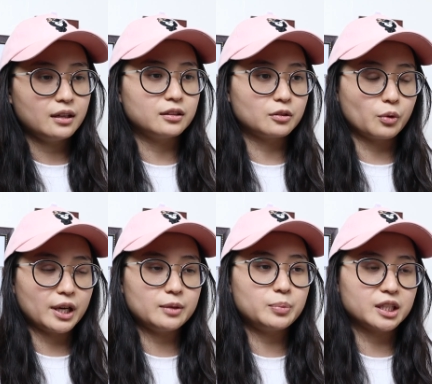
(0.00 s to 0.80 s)
in a
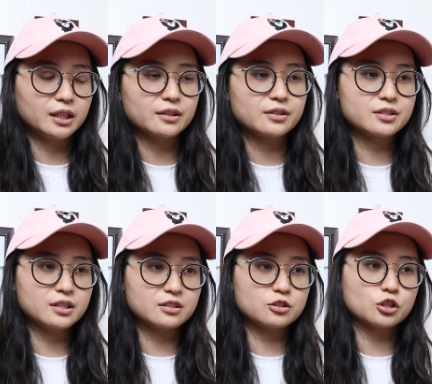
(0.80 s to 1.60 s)
way, because
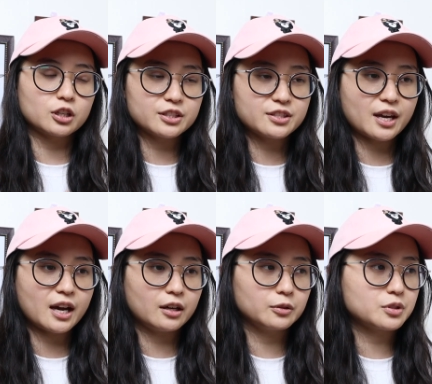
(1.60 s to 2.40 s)
it starts
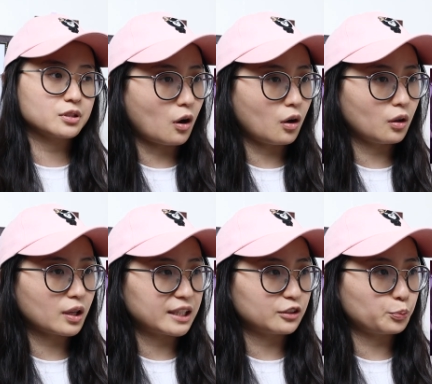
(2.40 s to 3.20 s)
out all
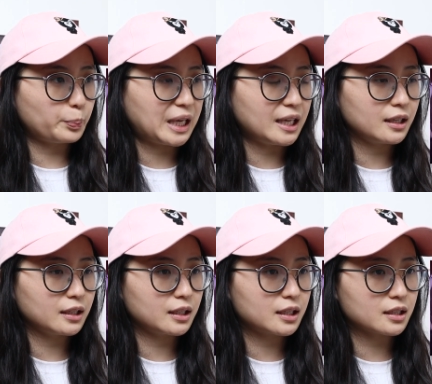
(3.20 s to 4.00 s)
kind of
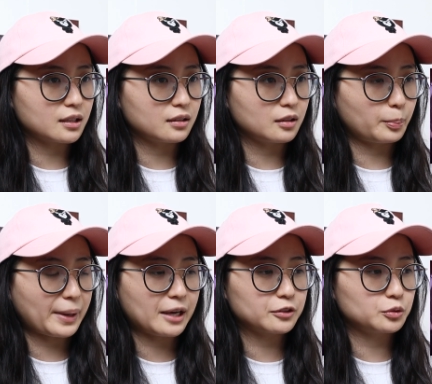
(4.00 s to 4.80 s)
pink,
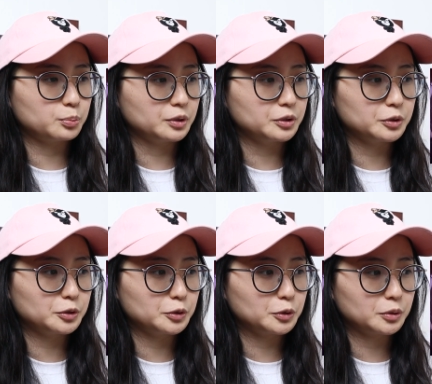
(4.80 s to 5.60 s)
powder
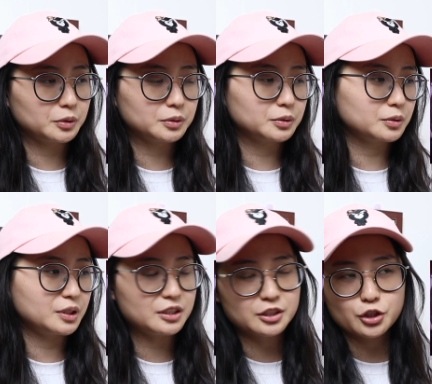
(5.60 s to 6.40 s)

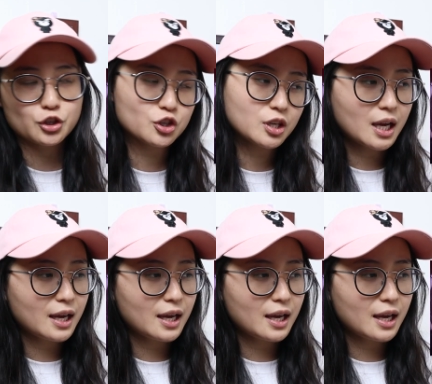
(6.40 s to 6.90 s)
blue-ish,